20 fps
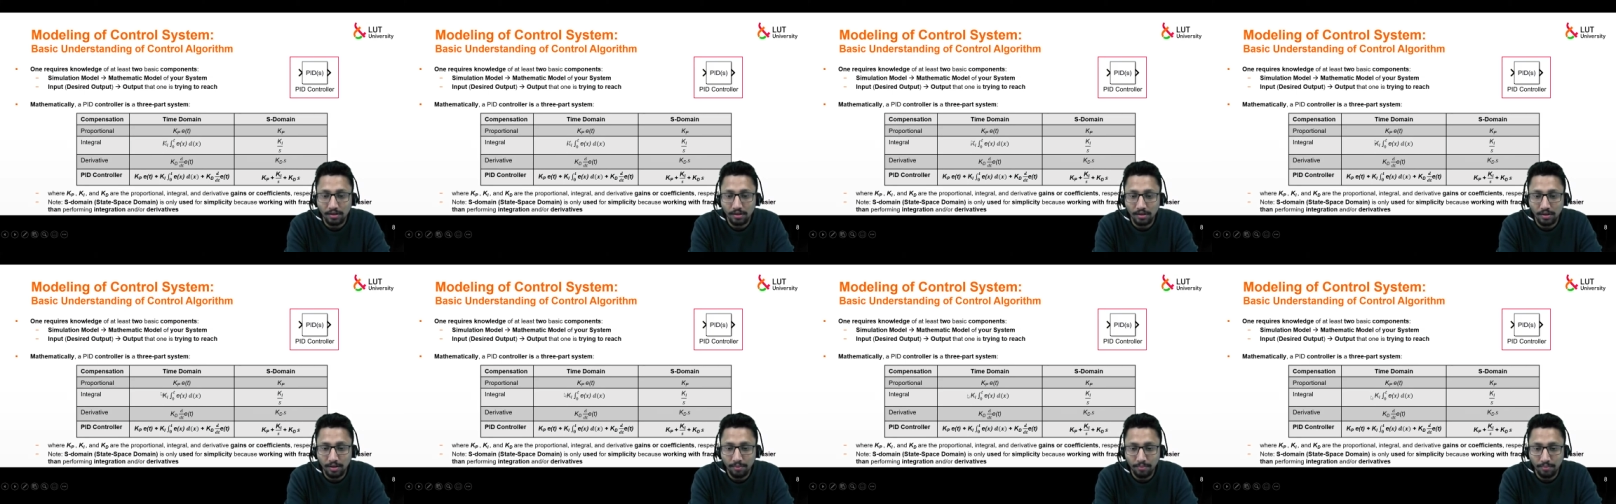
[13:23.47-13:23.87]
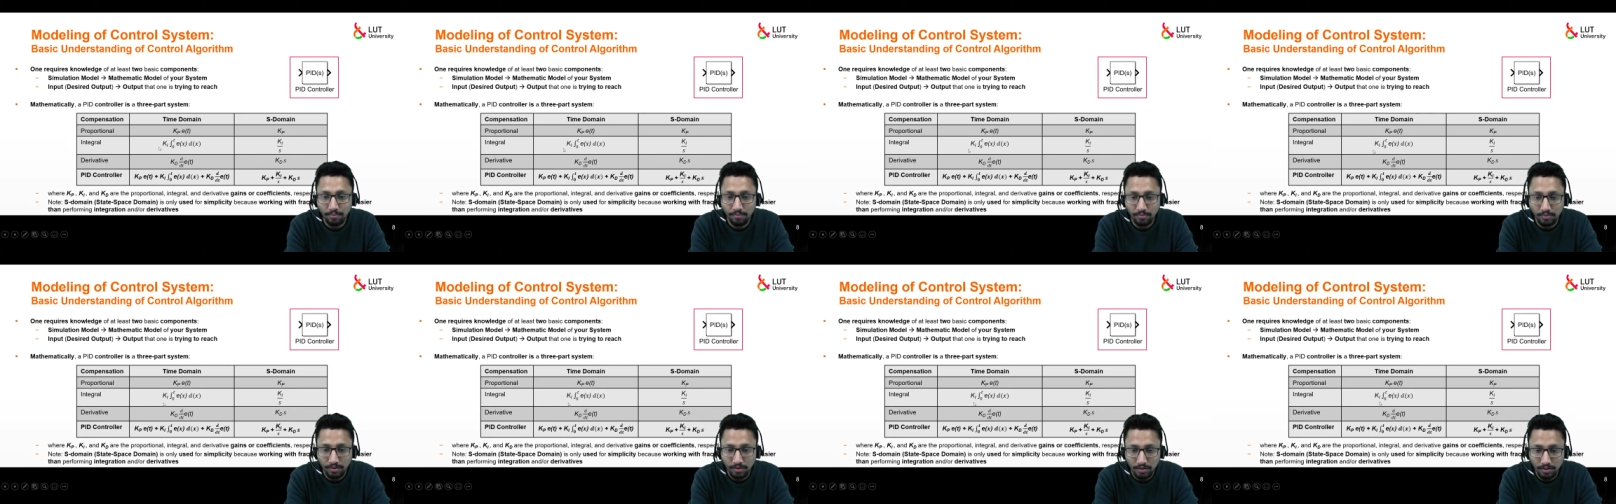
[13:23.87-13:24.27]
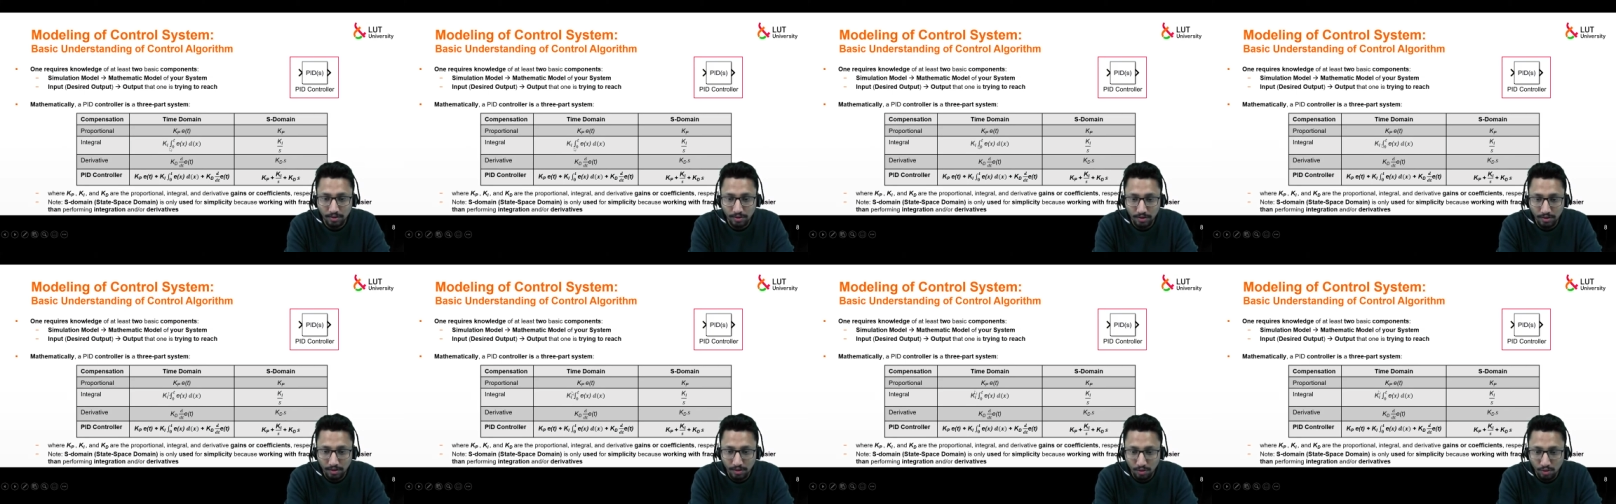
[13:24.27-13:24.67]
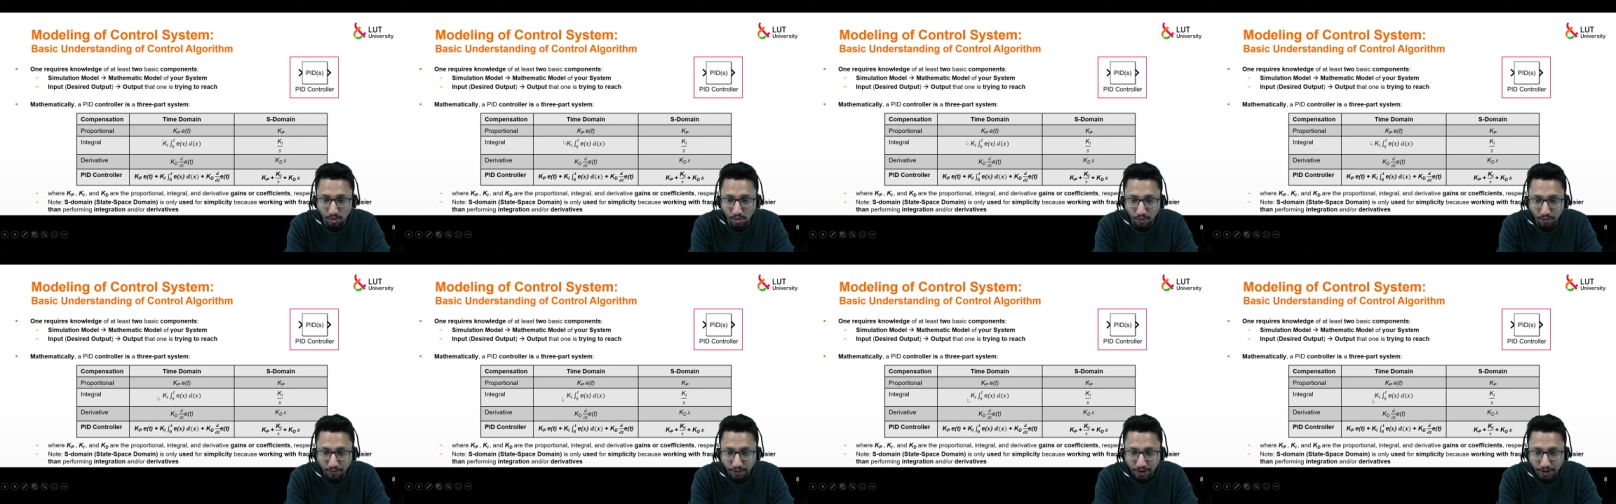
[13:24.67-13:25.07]
the the
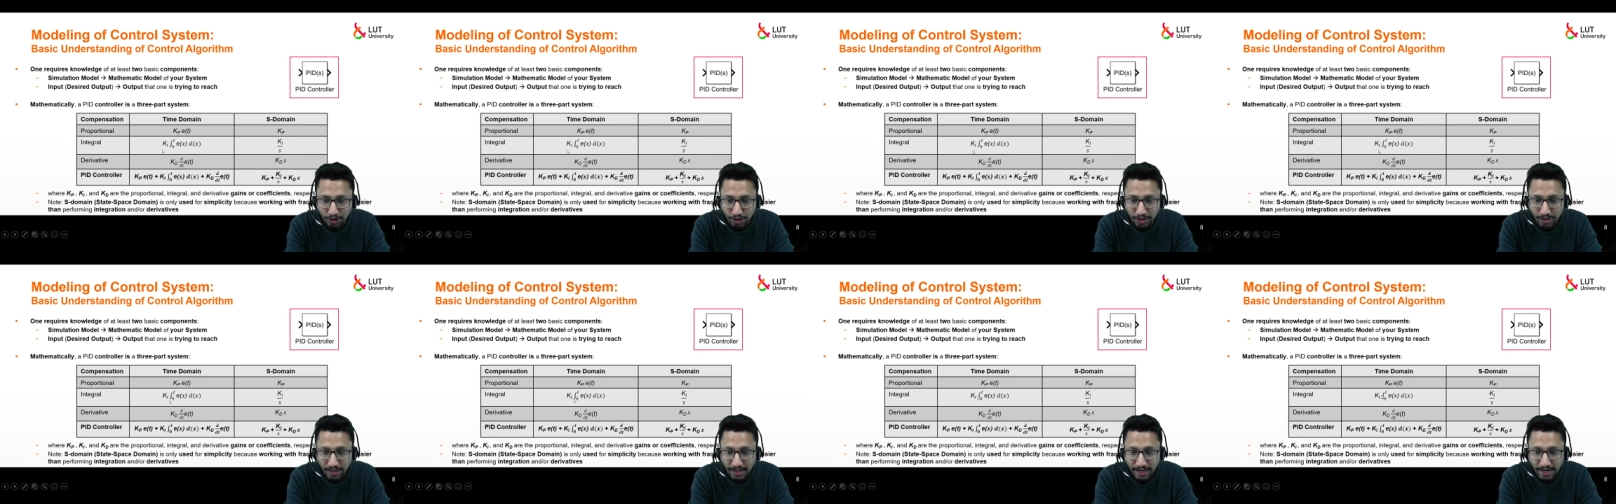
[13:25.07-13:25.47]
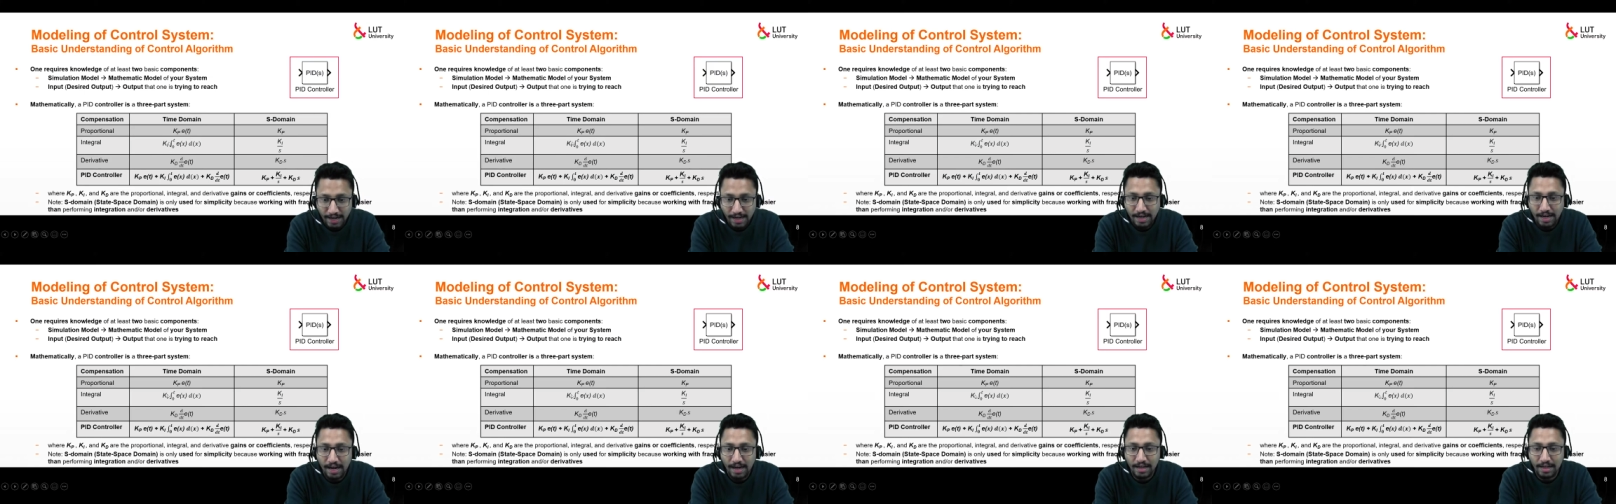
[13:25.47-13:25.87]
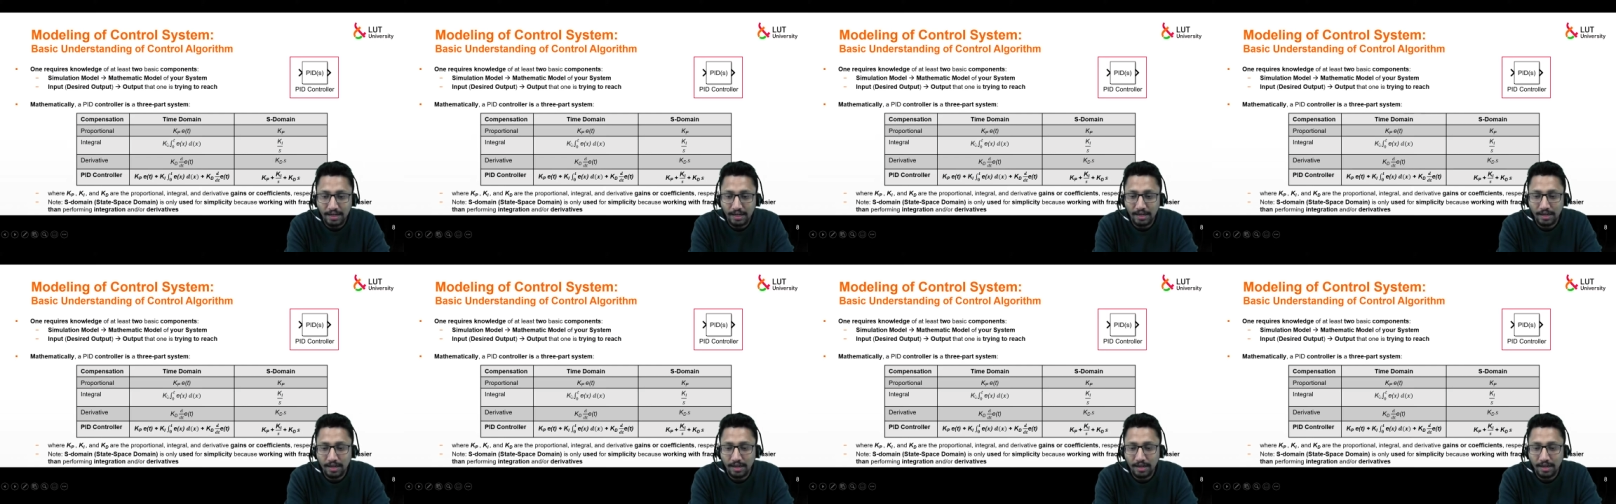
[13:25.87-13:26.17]
coefficient K I